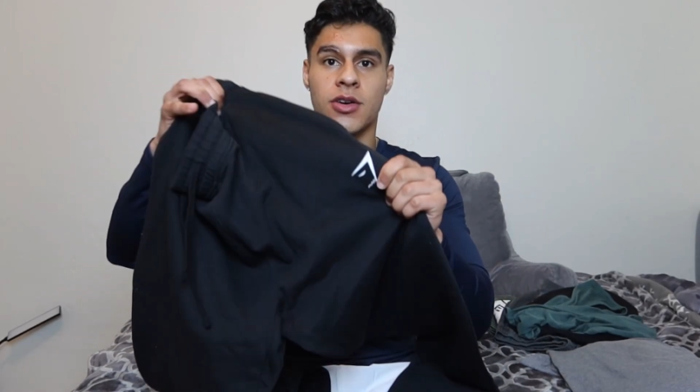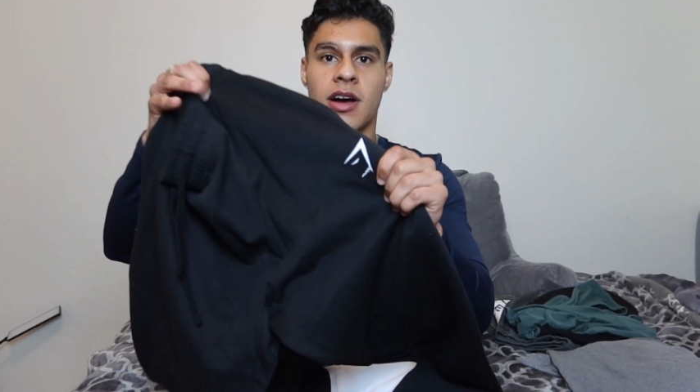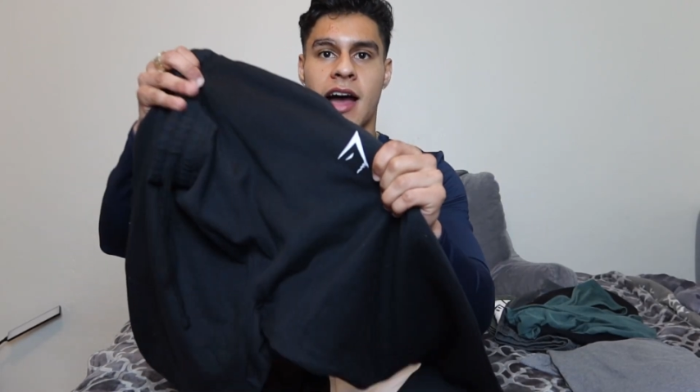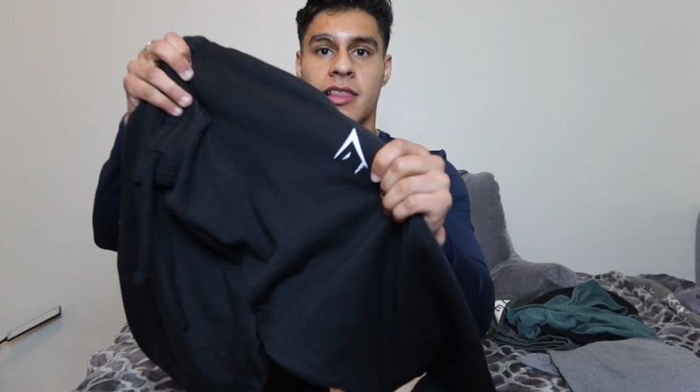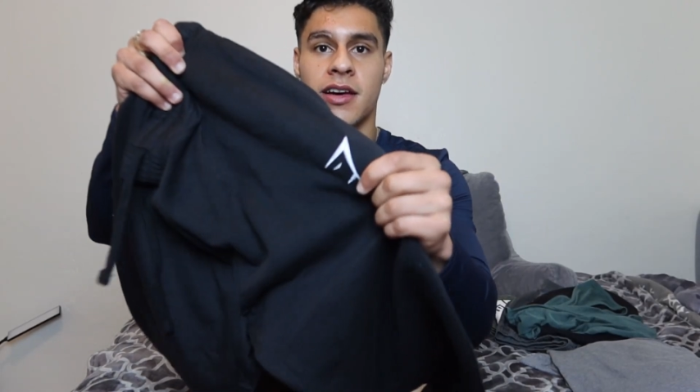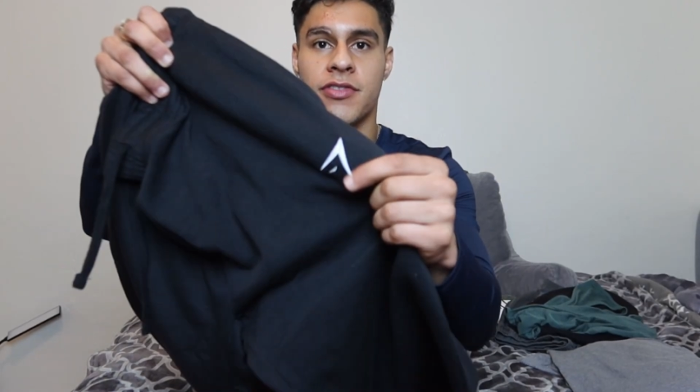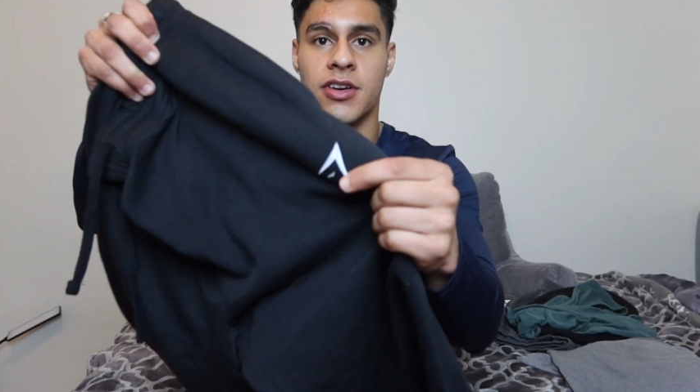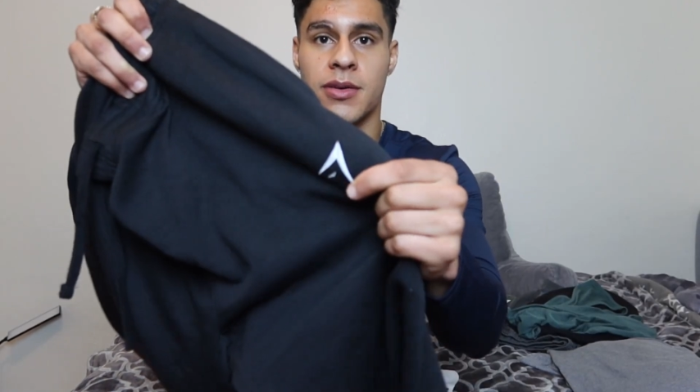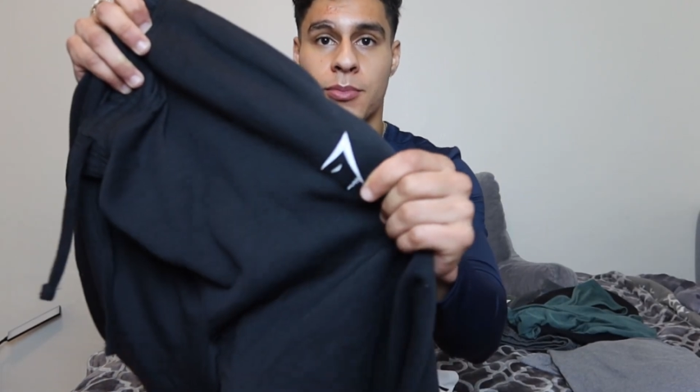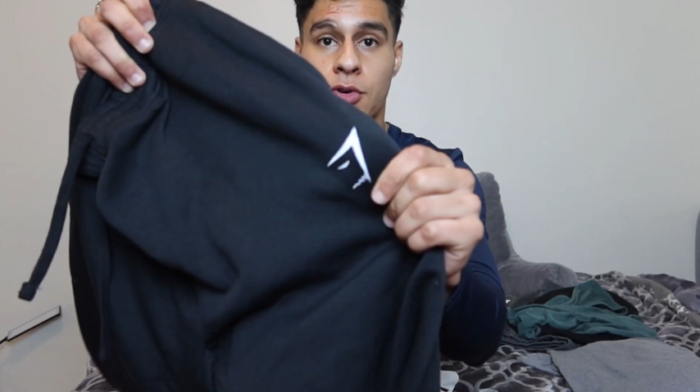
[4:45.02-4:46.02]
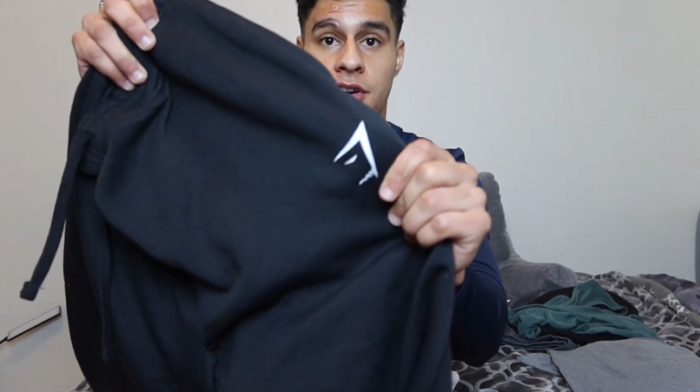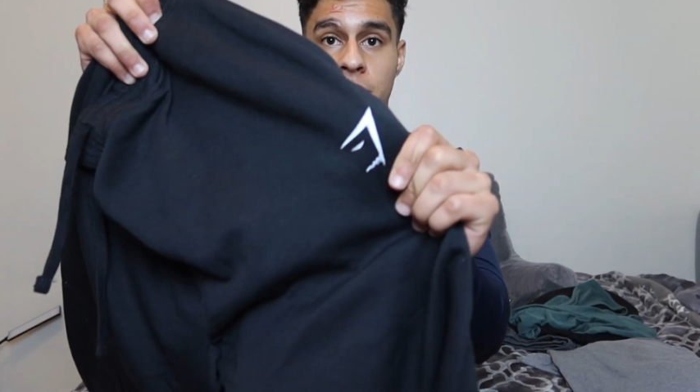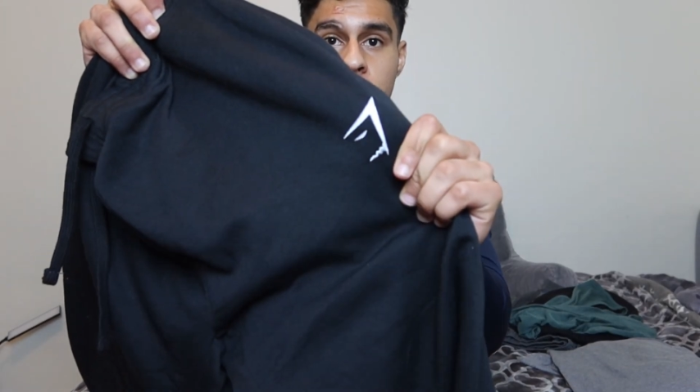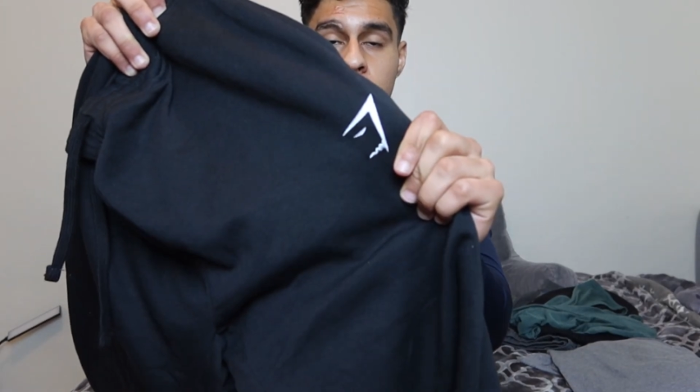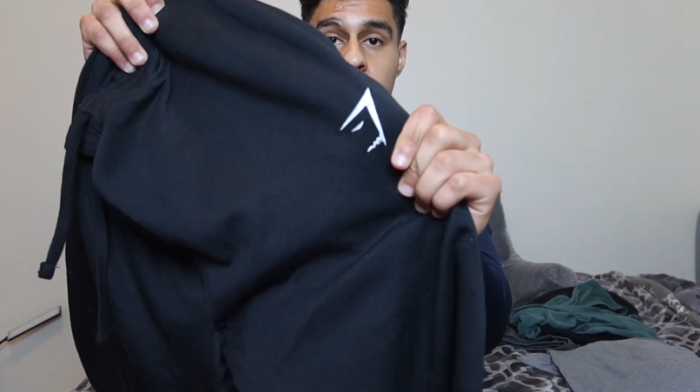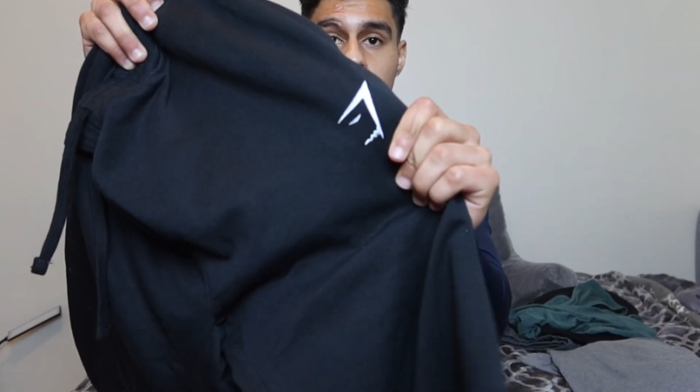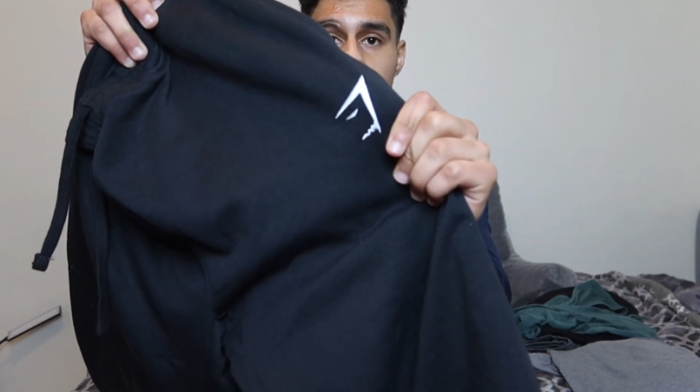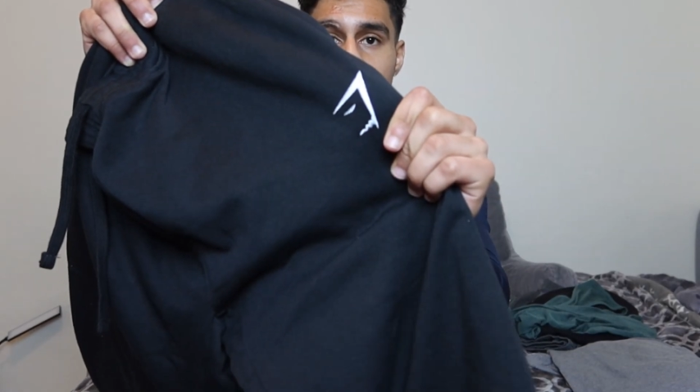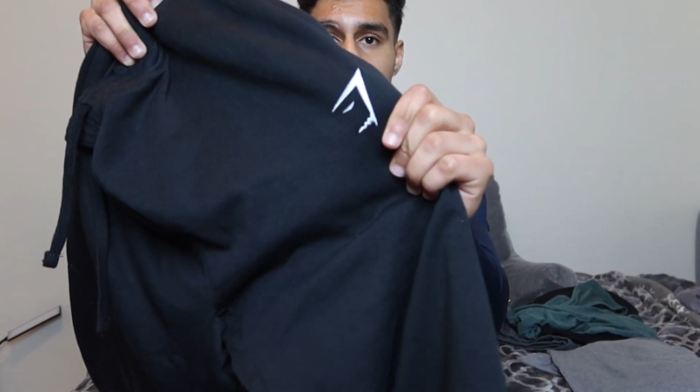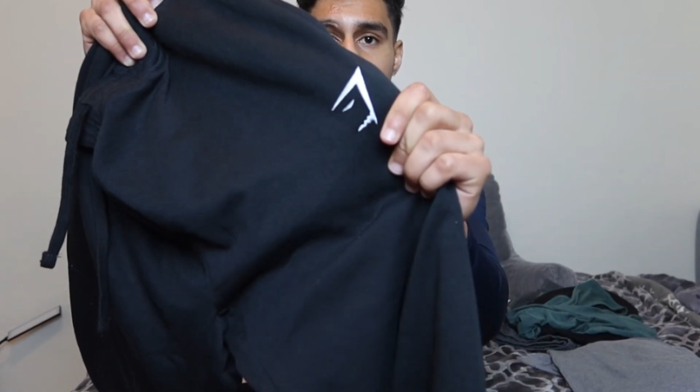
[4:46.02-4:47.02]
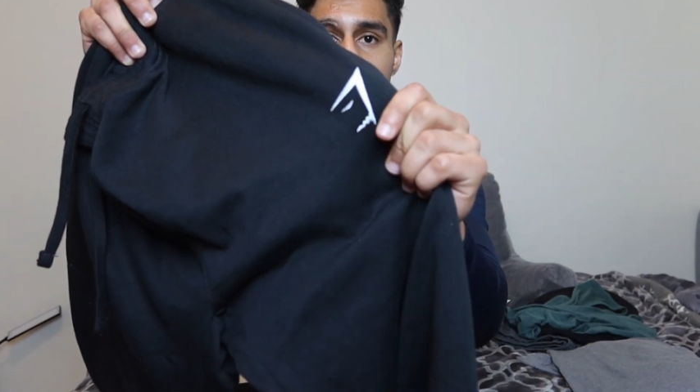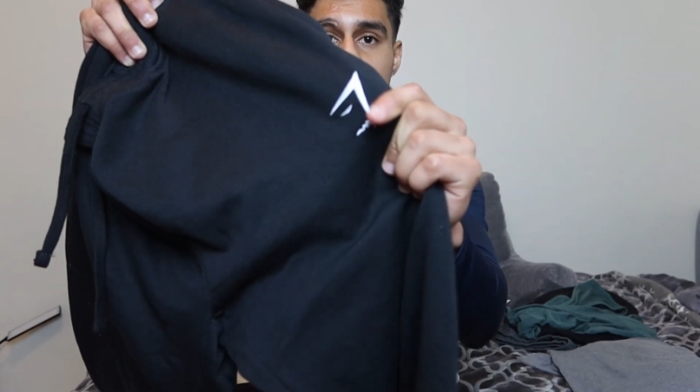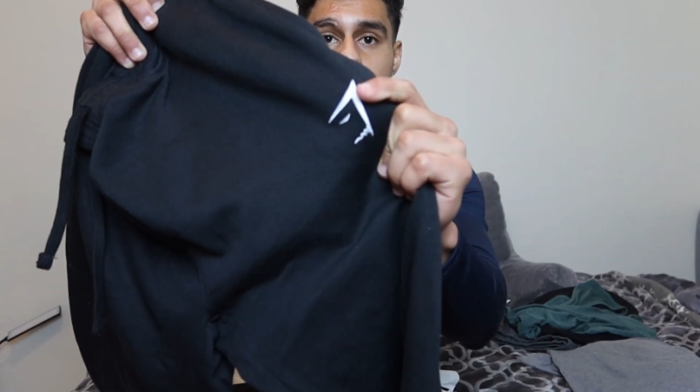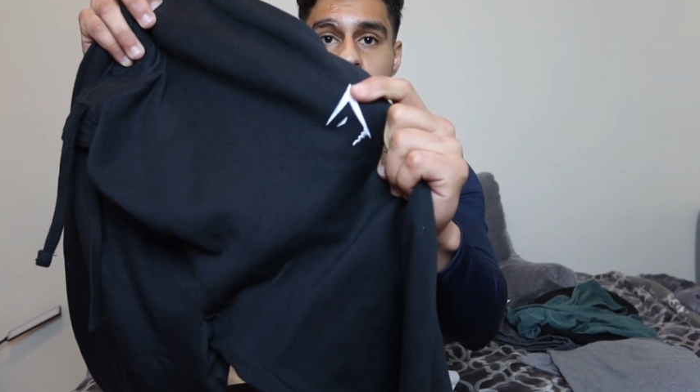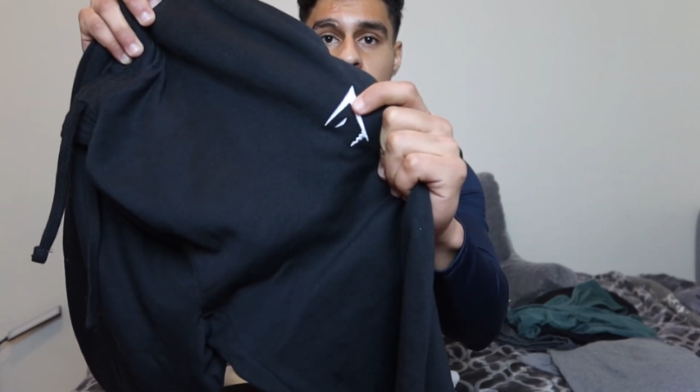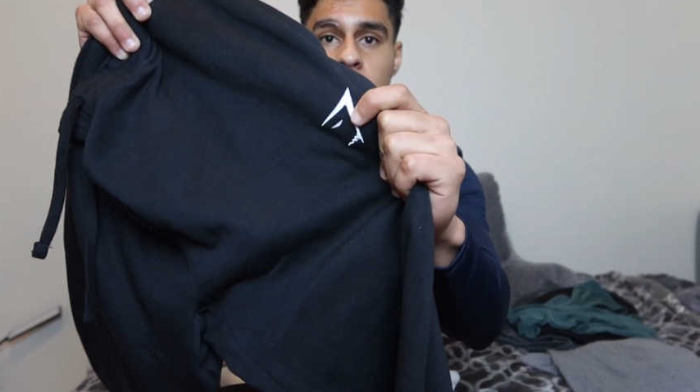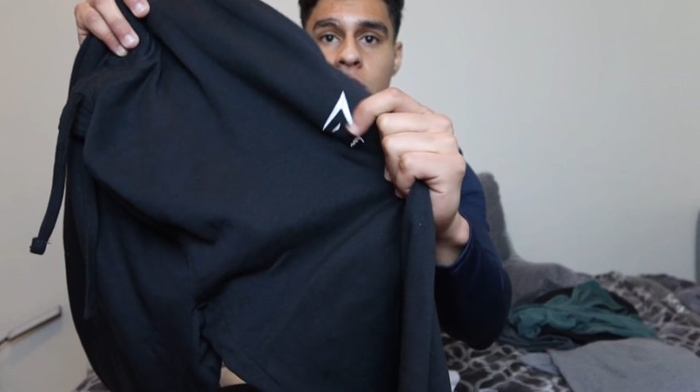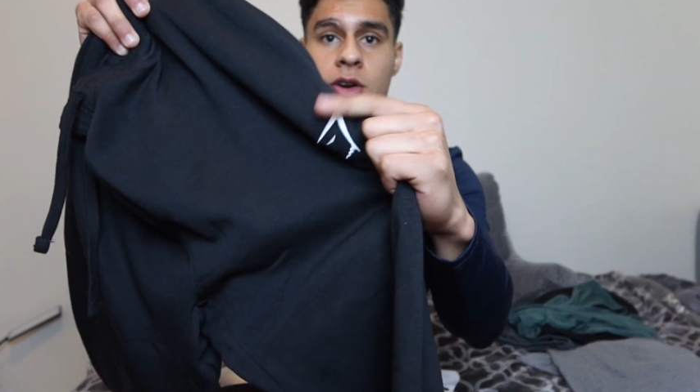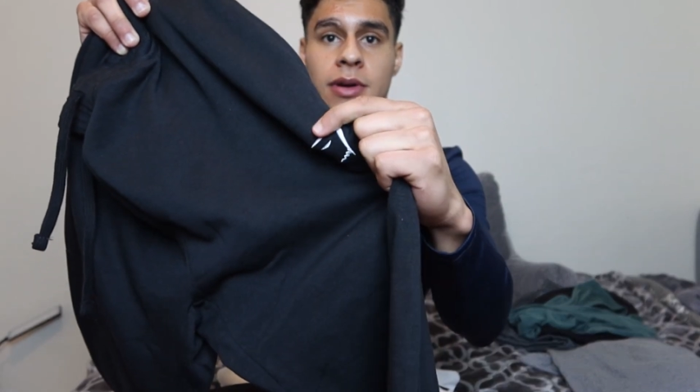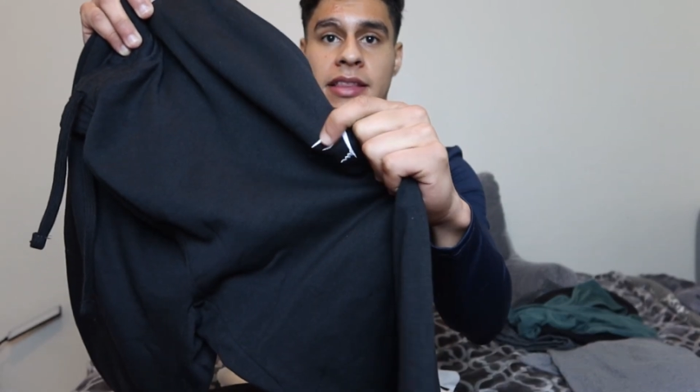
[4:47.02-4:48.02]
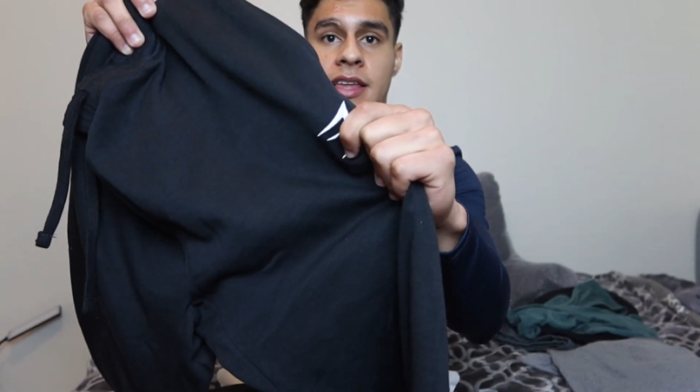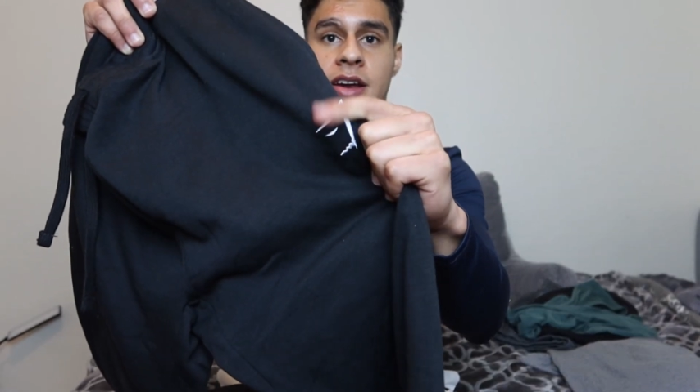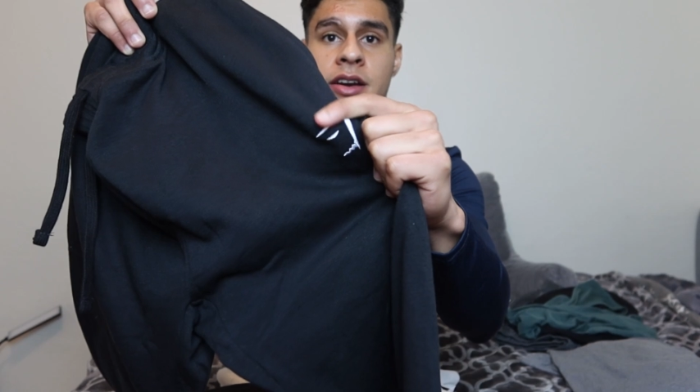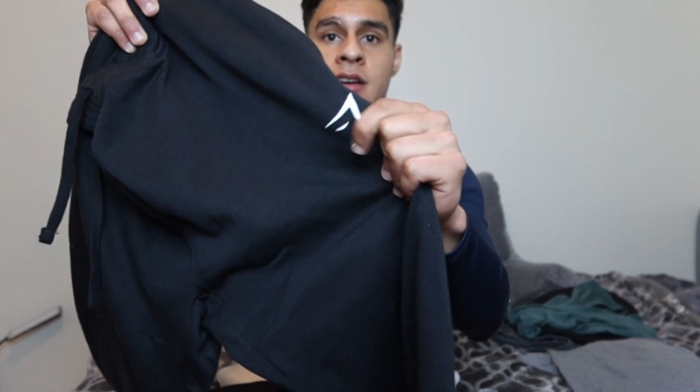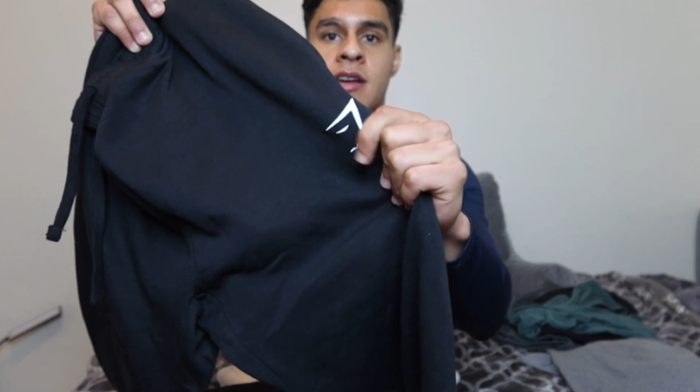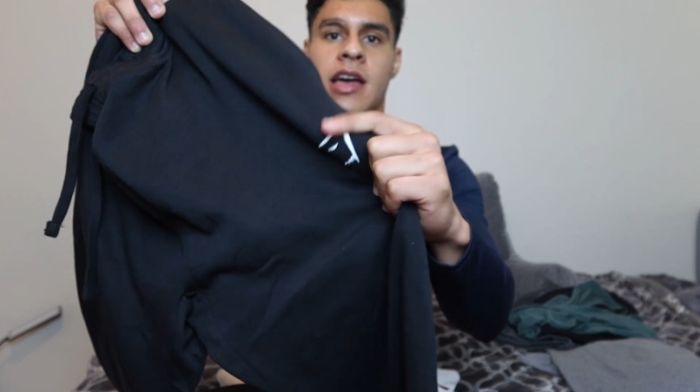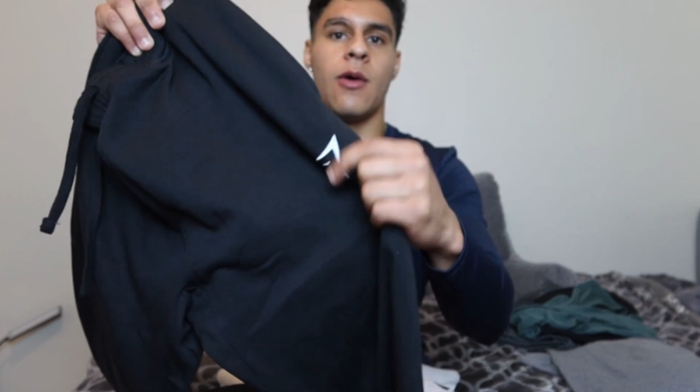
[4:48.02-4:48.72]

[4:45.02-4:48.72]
you know, I love the embroidered Gymshark logo right there.